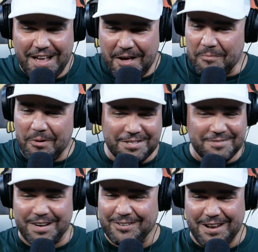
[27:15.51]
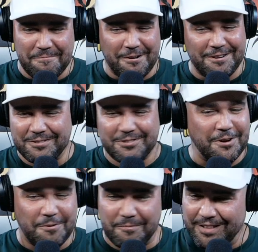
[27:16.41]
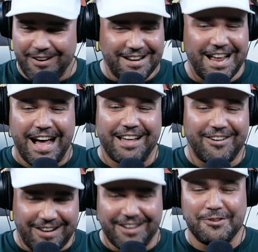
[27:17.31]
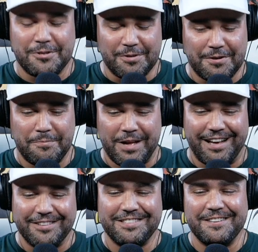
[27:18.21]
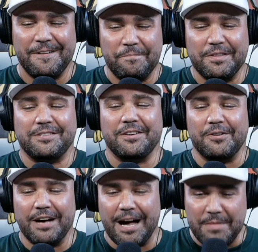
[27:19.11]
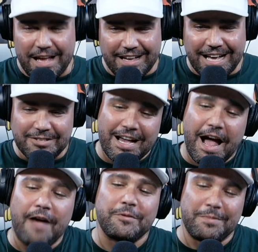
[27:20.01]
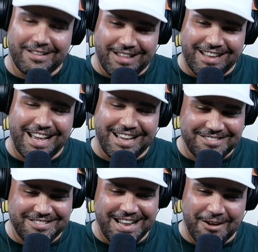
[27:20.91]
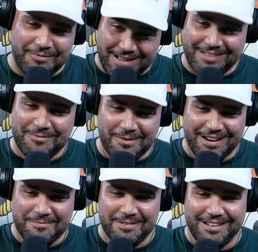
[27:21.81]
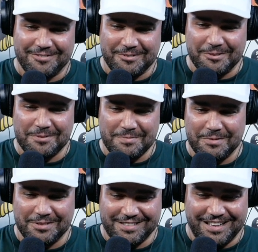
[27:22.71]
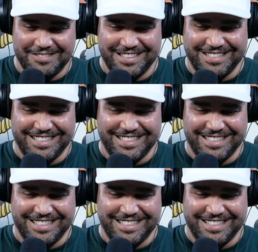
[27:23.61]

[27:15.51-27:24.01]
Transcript: most of my training partners are under 200 pounds. So I'm that guy. So I have to be a lot nicer now if I even want anybody to roll with me most times.